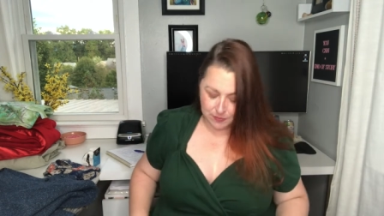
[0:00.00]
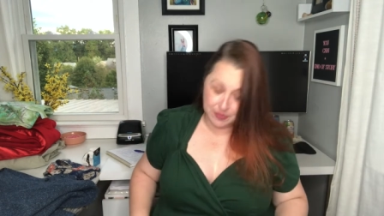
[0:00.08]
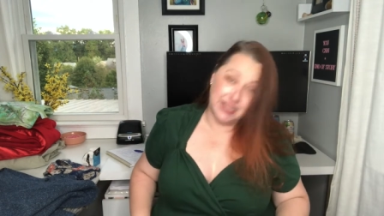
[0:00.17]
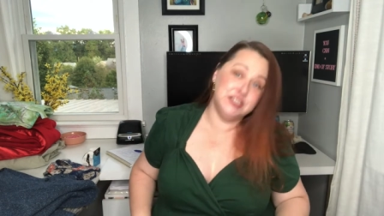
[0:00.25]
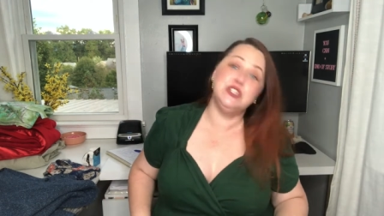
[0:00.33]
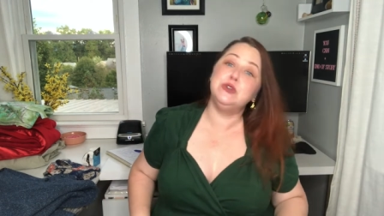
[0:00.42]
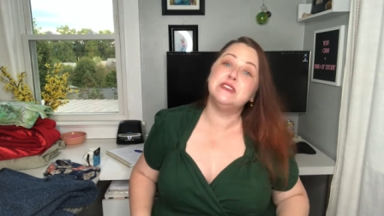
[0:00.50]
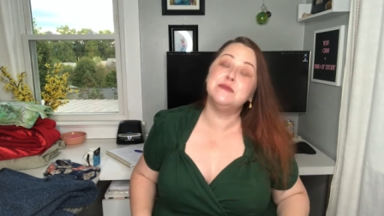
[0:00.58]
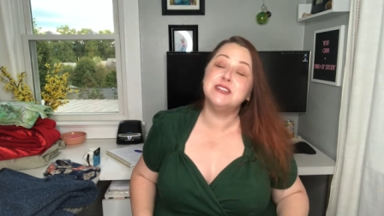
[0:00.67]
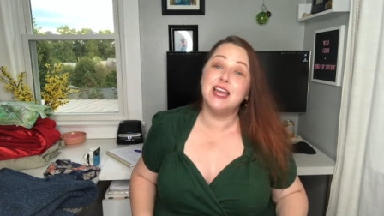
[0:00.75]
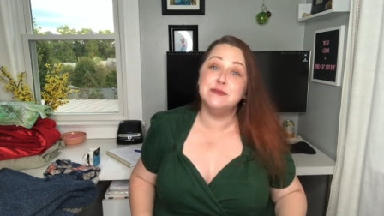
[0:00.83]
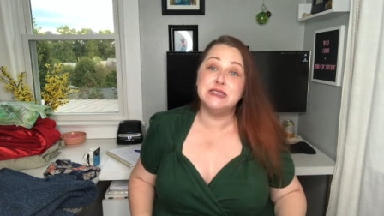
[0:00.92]
but I do
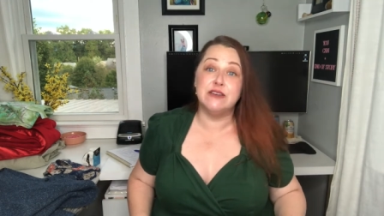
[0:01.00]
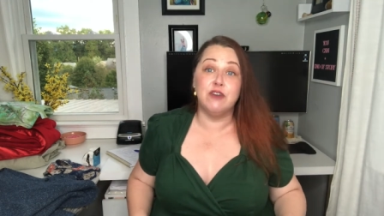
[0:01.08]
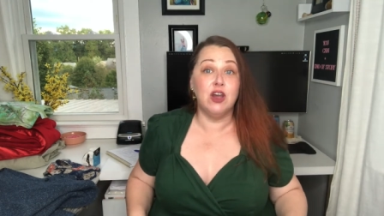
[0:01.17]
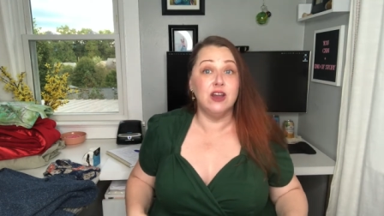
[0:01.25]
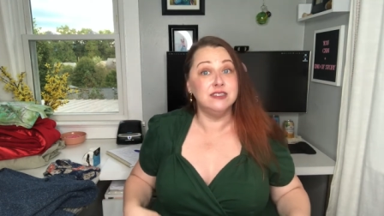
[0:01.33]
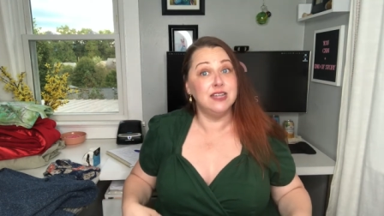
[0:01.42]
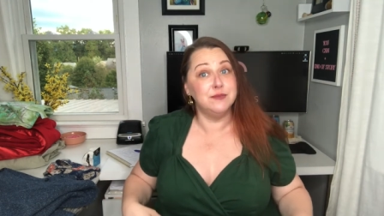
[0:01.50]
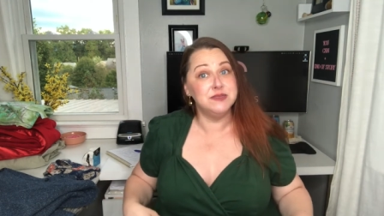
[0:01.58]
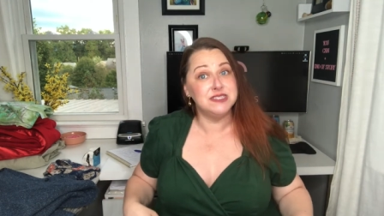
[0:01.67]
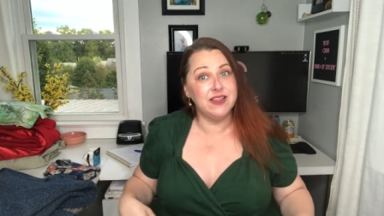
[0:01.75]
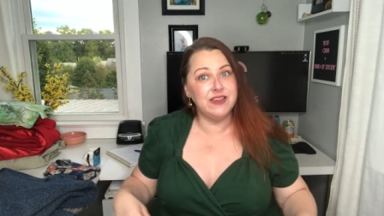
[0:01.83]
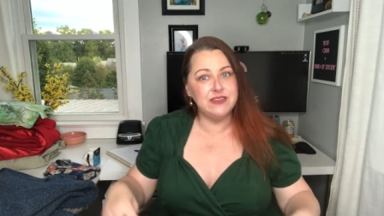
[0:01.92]
sometimes have a hard time
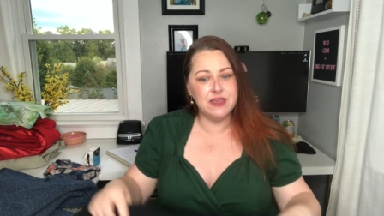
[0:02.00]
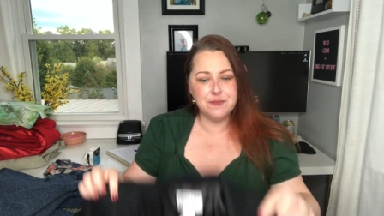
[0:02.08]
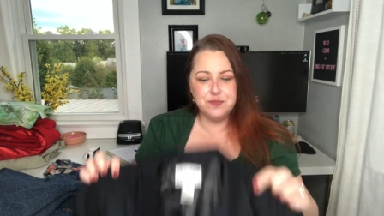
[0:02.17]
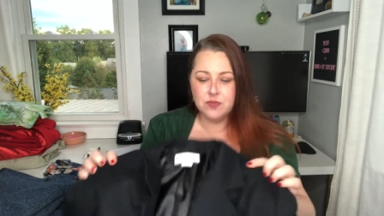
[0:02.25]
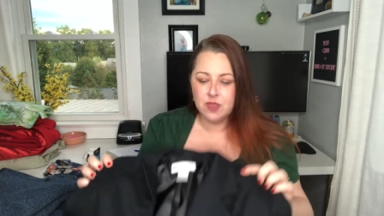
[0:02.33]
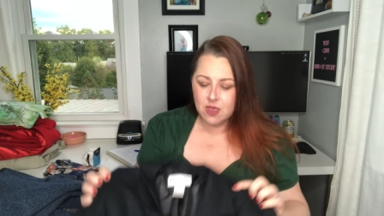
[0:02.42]
selling them.